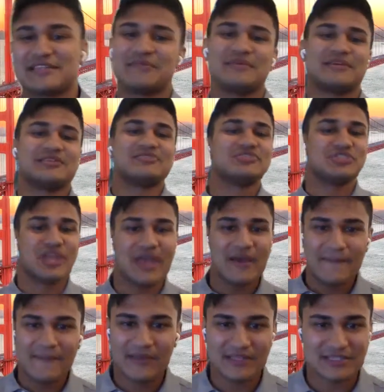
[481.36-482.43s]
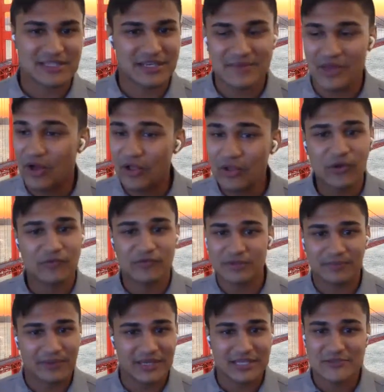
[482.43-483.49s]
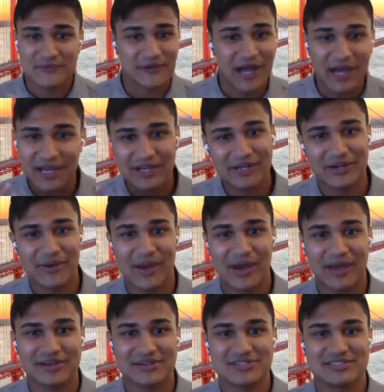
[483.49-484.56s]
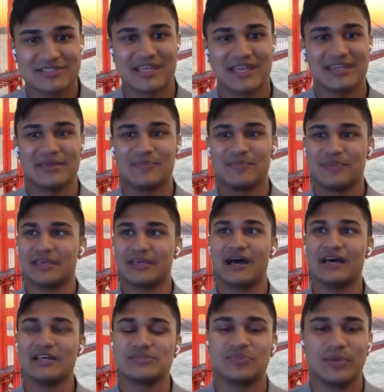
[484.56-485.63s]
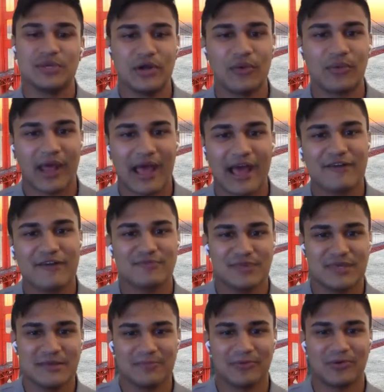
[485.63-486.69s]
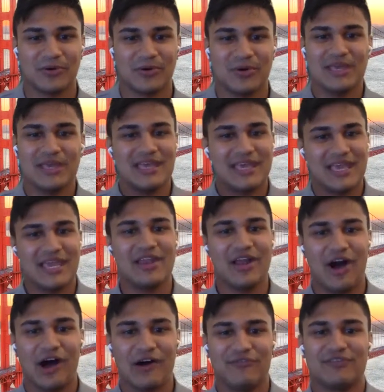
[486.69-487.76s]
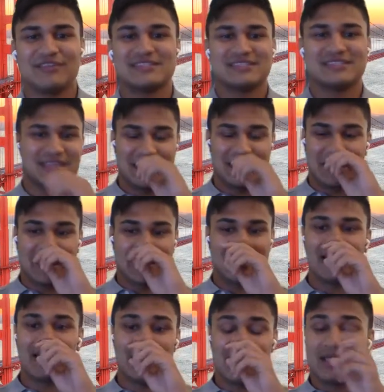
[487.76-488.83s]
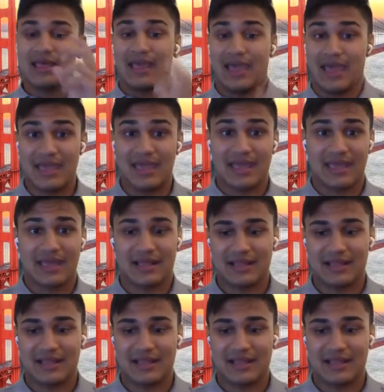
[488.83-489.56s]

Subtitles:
going to be it's going to be all over the place. We're not going to know how to understand it because we don't have people in office thinking, hey,